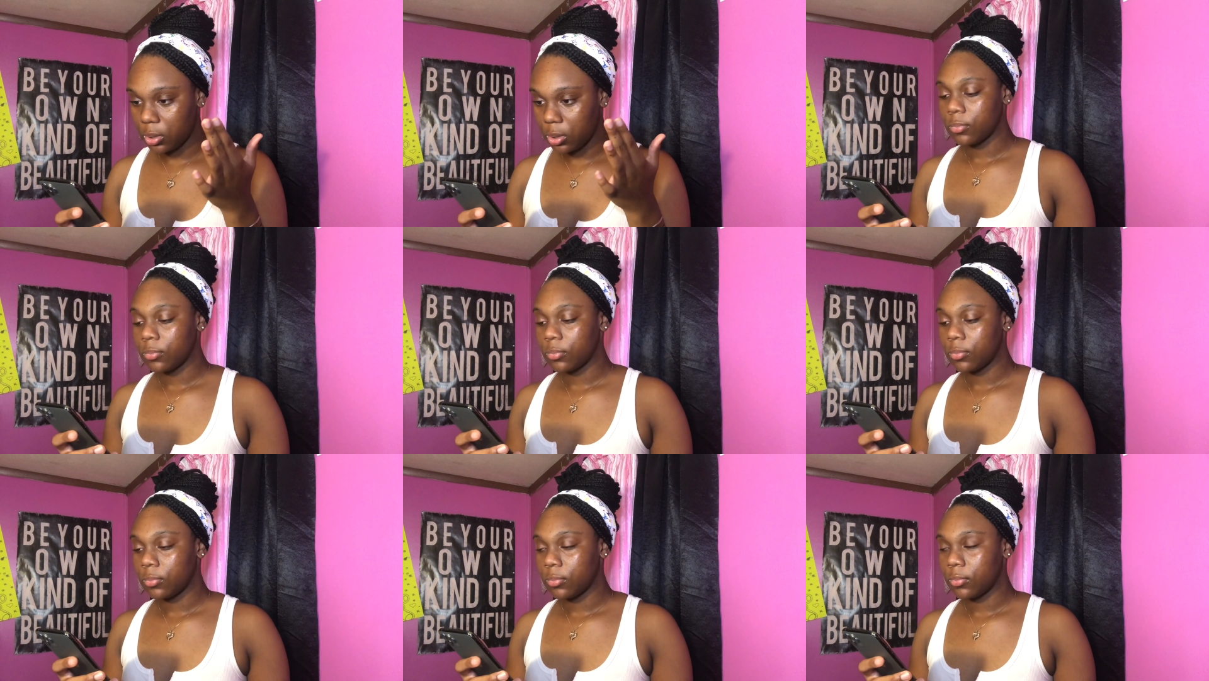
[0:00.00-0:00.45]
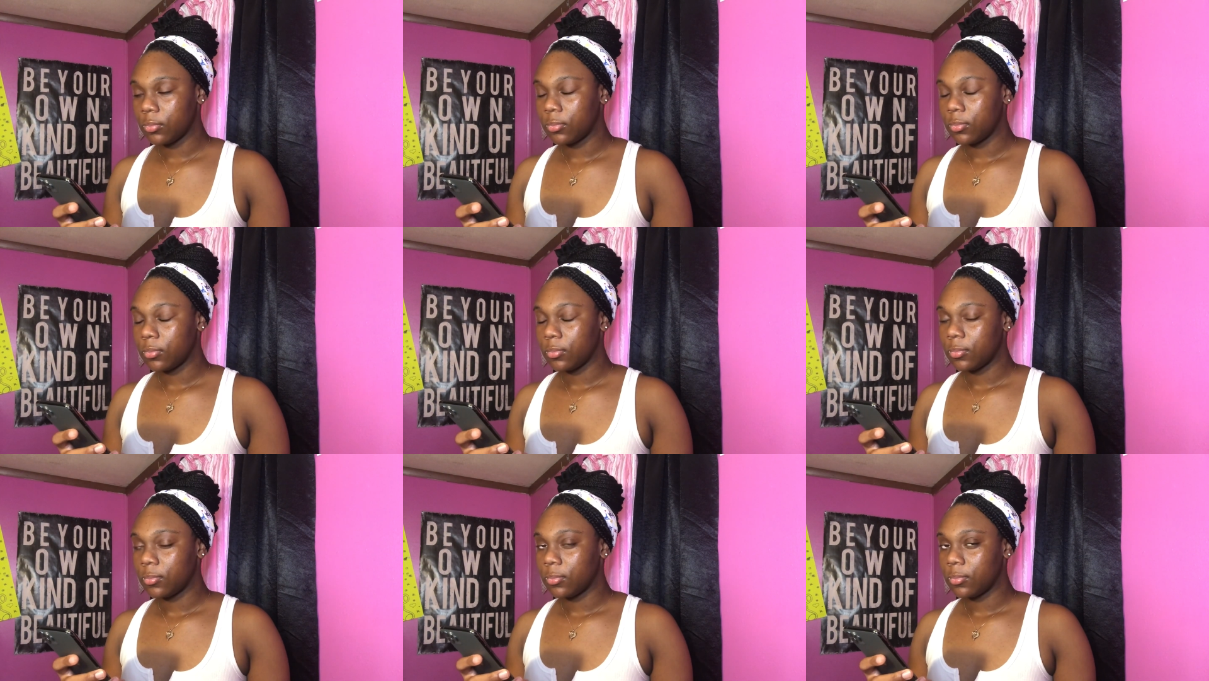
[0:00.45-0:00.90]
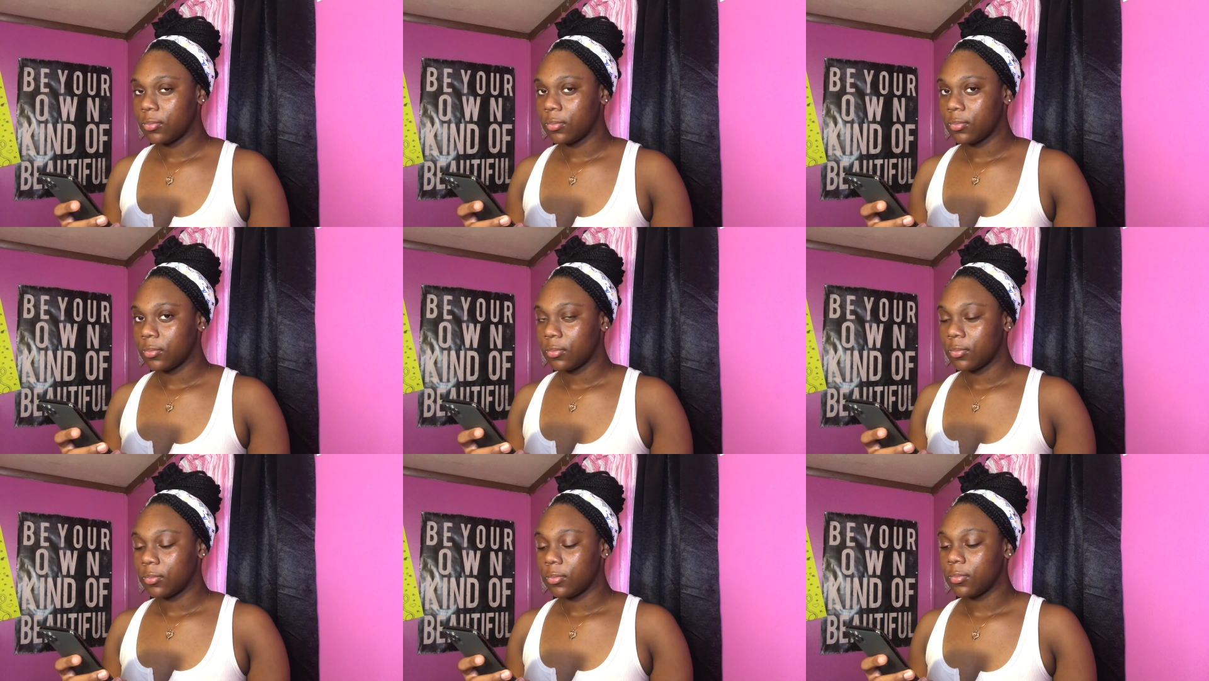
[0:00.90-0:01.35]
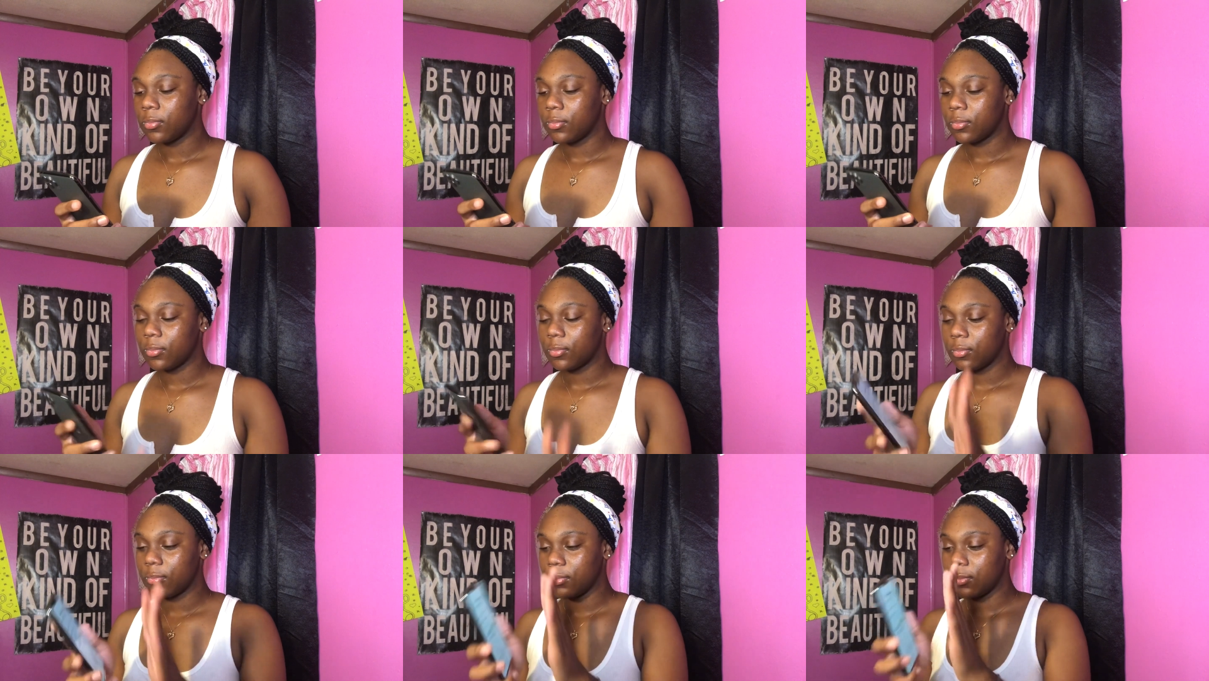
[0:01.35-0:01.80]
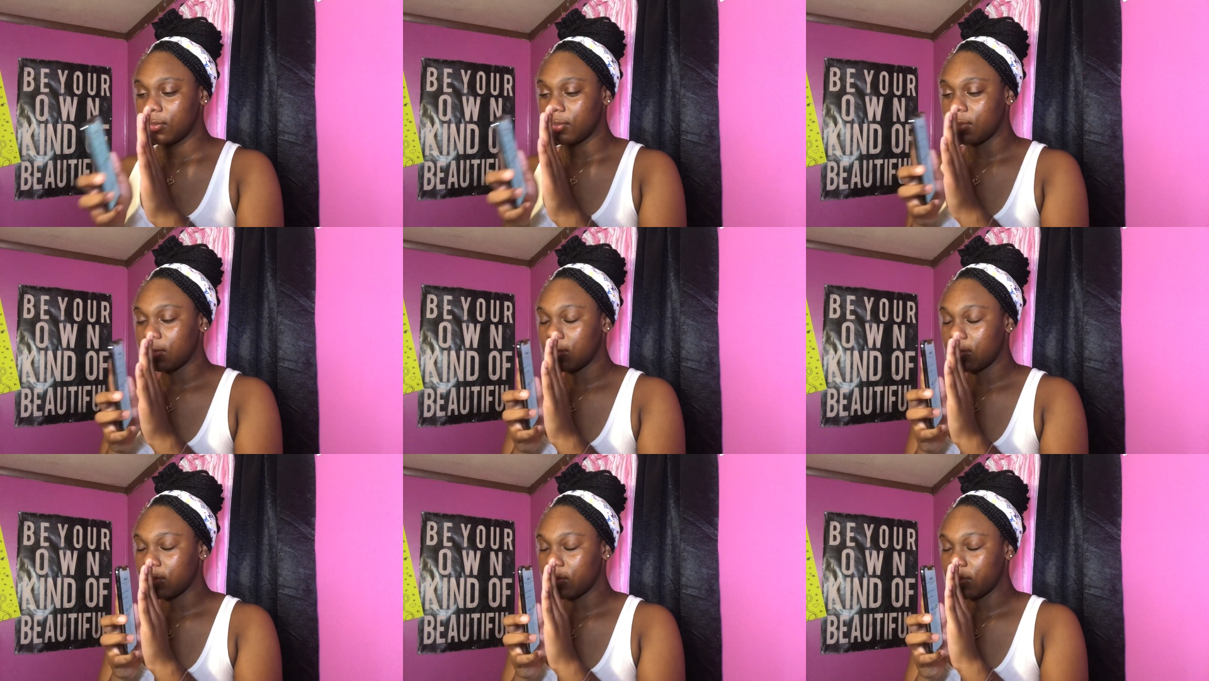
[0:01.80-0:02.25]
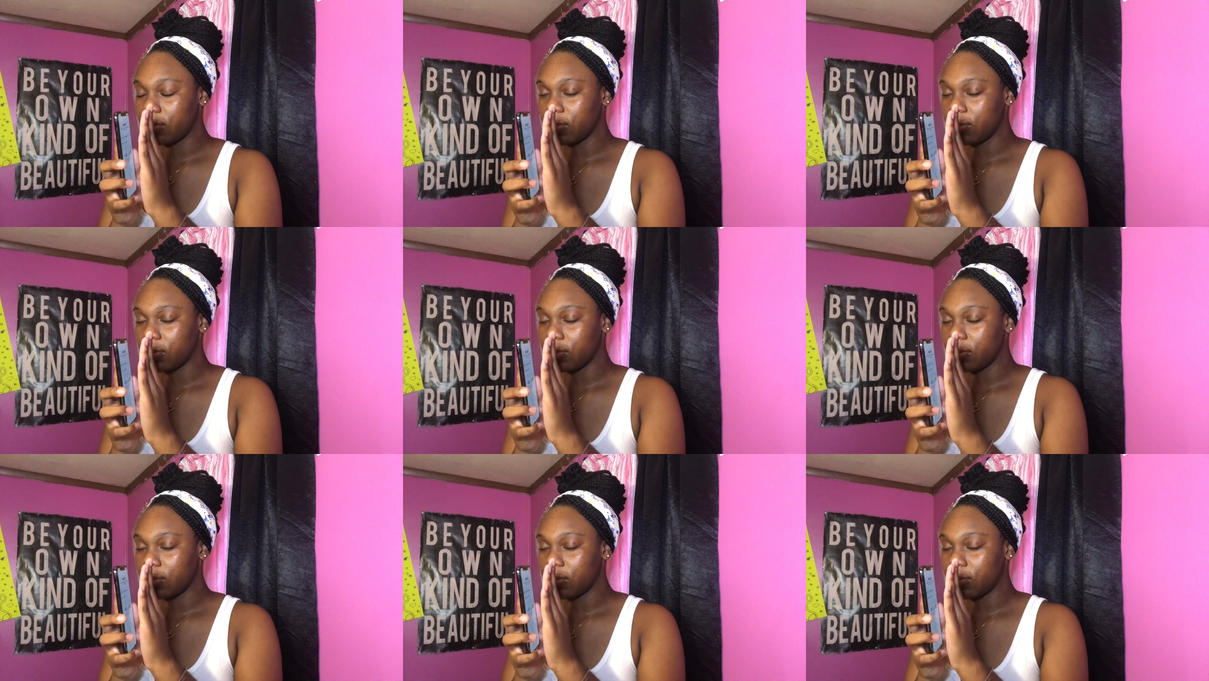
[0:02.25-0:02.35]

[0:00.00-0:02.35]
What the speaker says: Nothing is said.